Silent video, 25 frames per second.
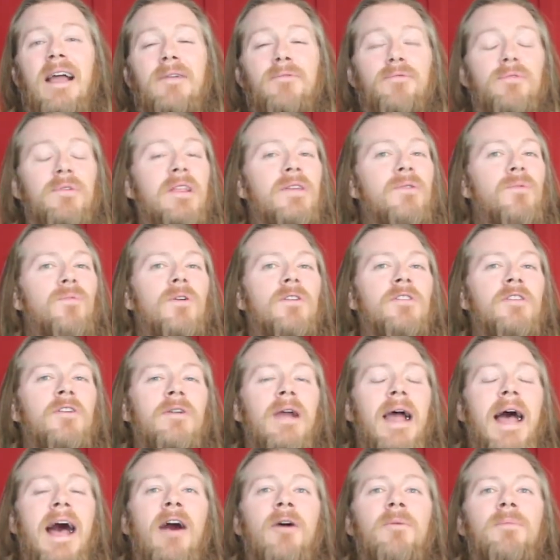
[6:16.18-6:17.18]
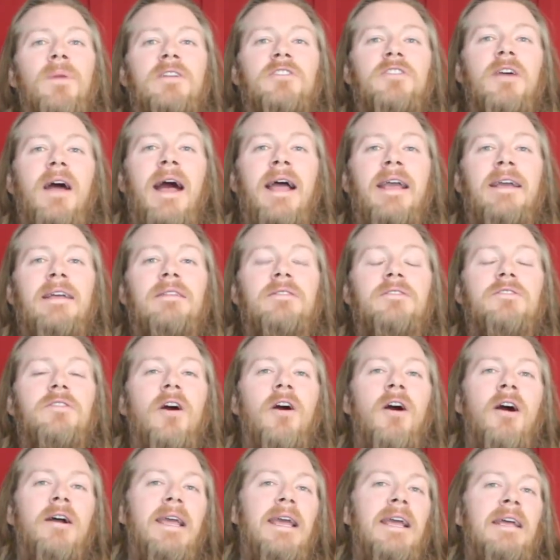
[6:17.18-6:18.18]
really wonder how much I can
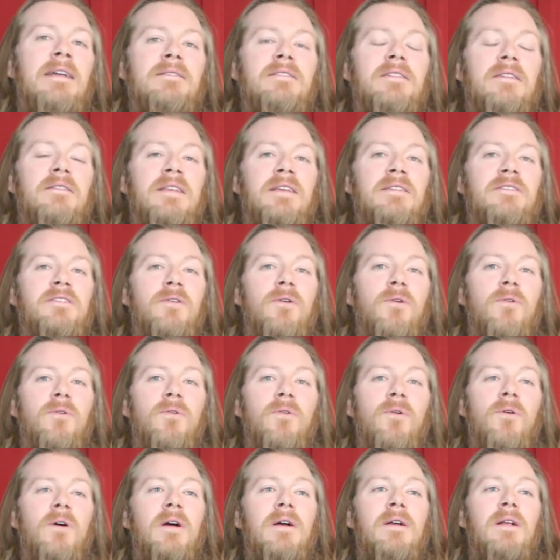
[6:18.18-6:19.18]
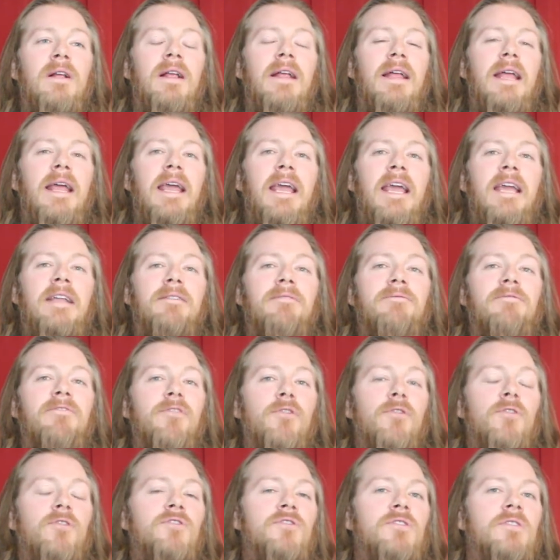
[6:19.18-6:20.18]
talk into this whole
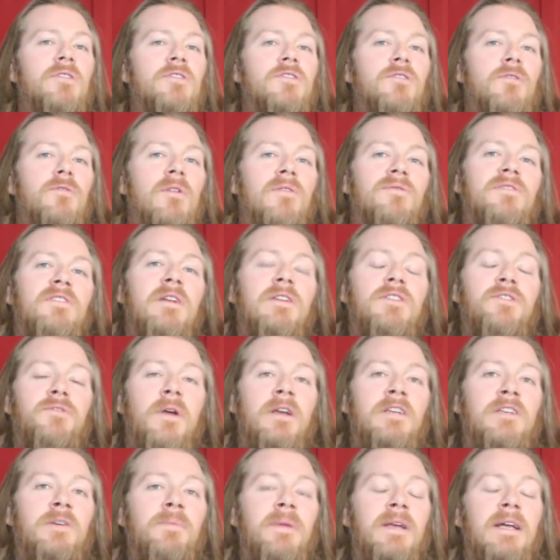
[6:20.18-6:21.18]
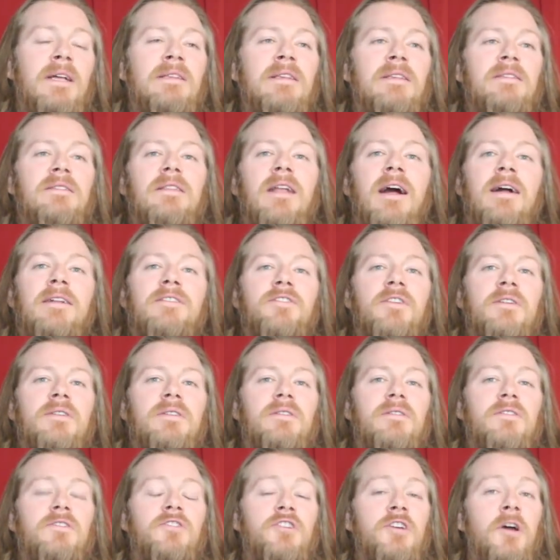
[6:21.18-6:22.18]
inversion sort of situation, because it's not
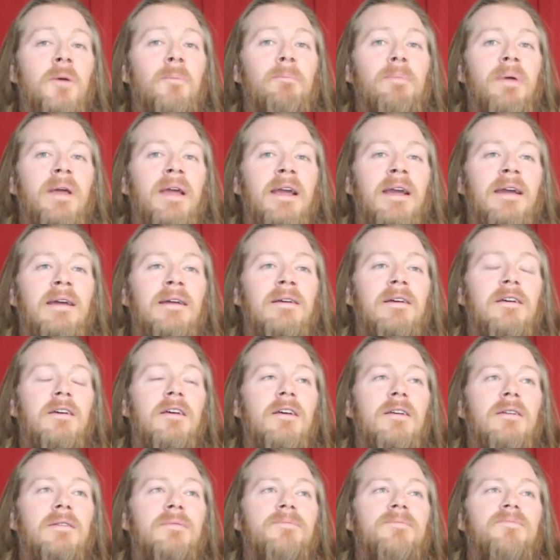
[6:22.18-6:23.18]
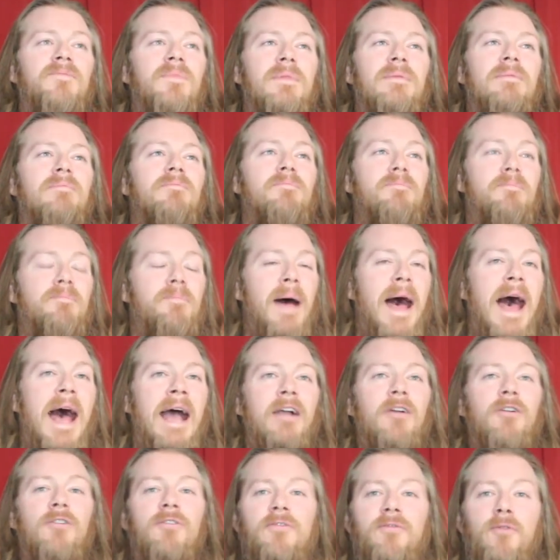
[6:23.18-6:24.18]
just jumping
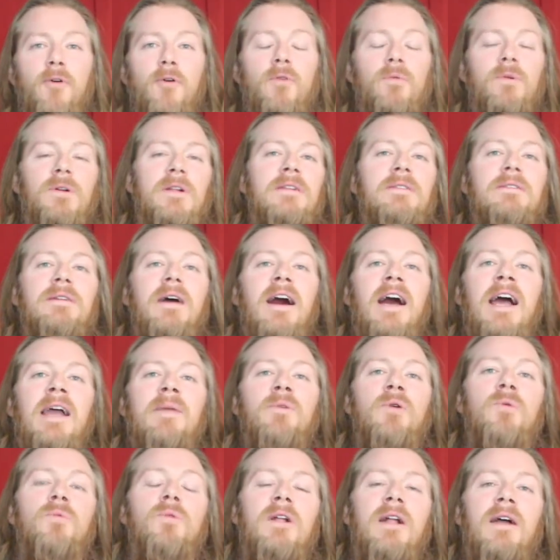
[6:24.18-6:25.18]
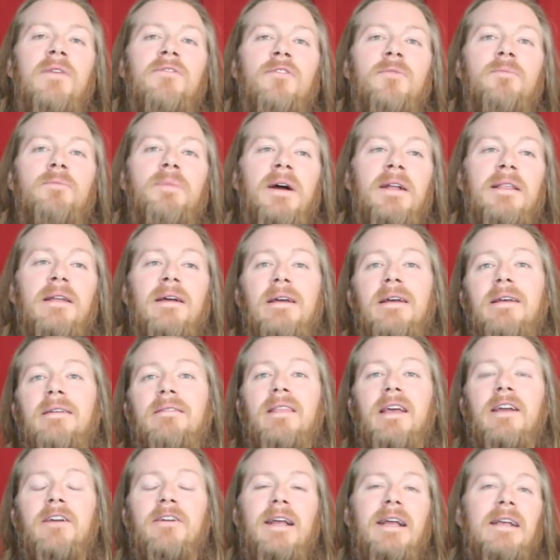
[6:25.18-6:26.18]
back or forward in time or whatever, but
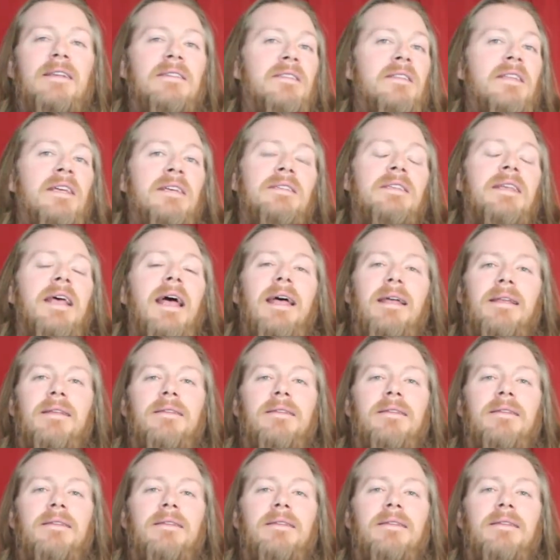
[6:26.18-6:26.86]
there's this